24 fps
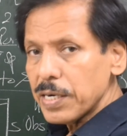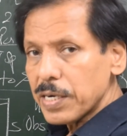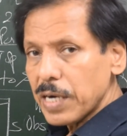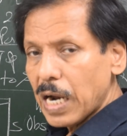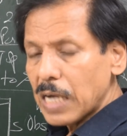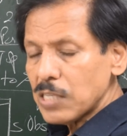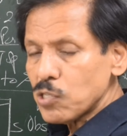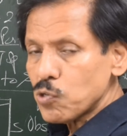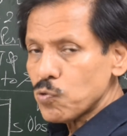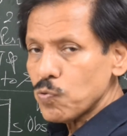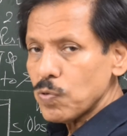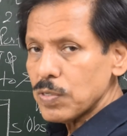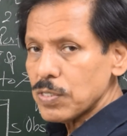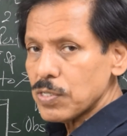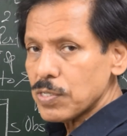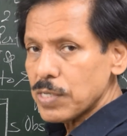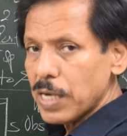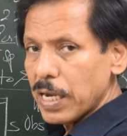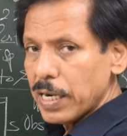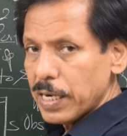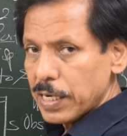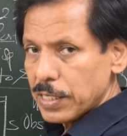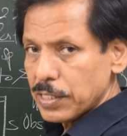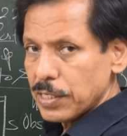transverse
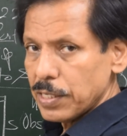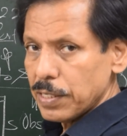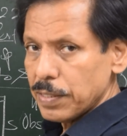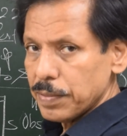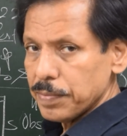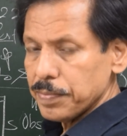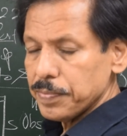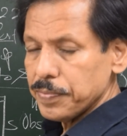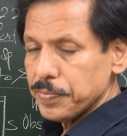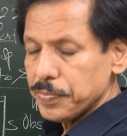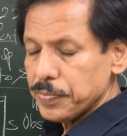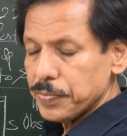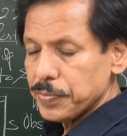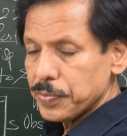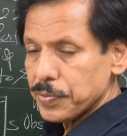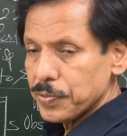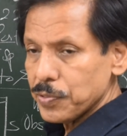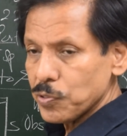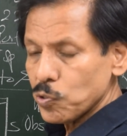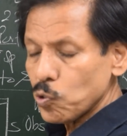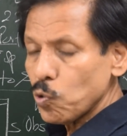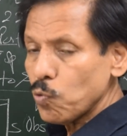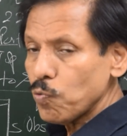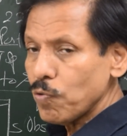direction.
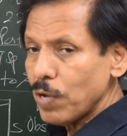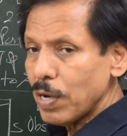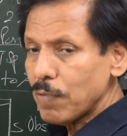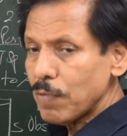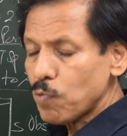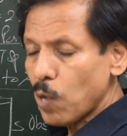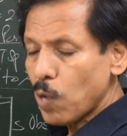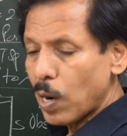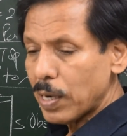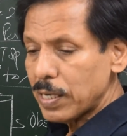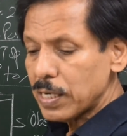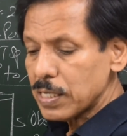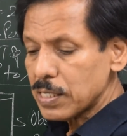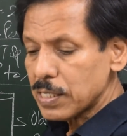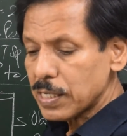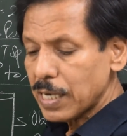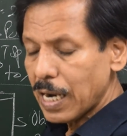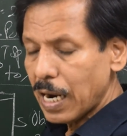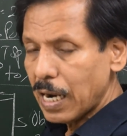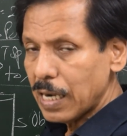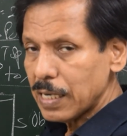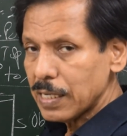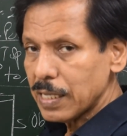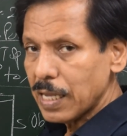So we have to
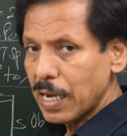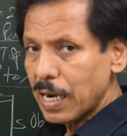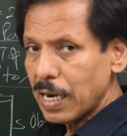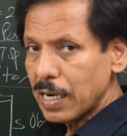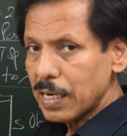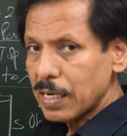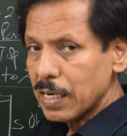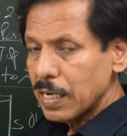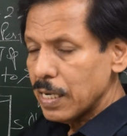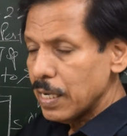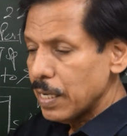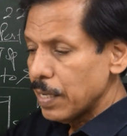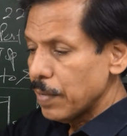understand that